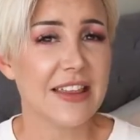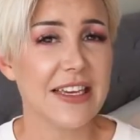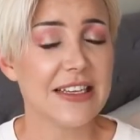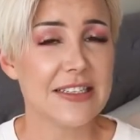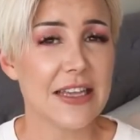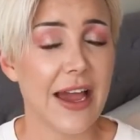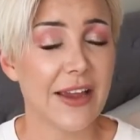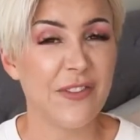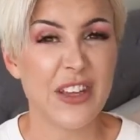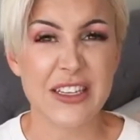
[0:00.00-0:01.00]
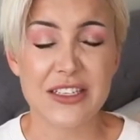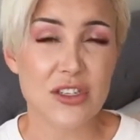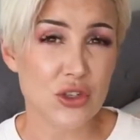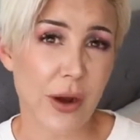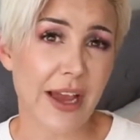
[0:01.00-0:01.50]
Things like feeling
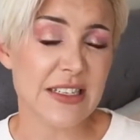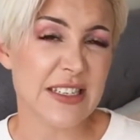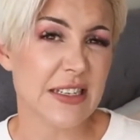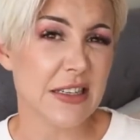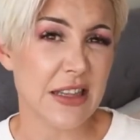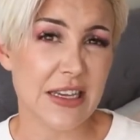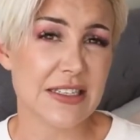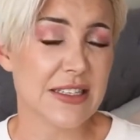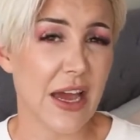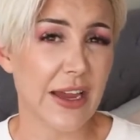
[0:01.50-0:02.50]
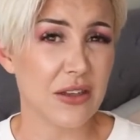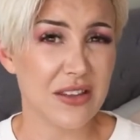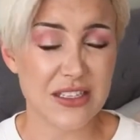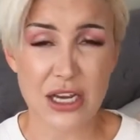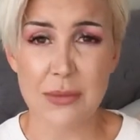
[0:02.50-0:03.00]
stressed, things
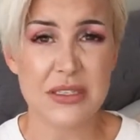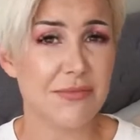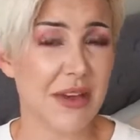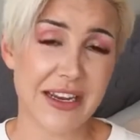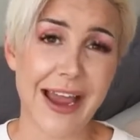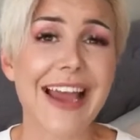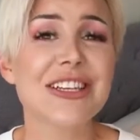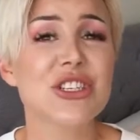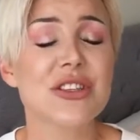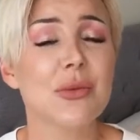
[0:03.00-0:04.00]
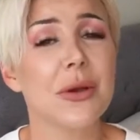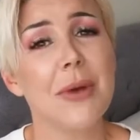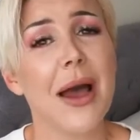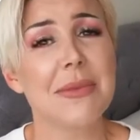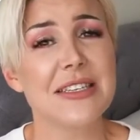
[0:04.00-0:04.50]
like the types of medication that we
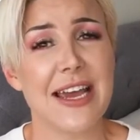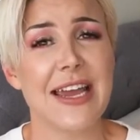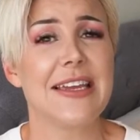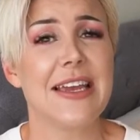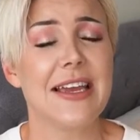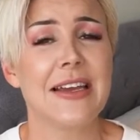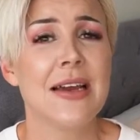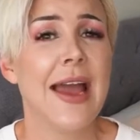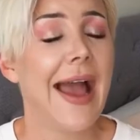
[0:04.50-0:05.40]
might be taking,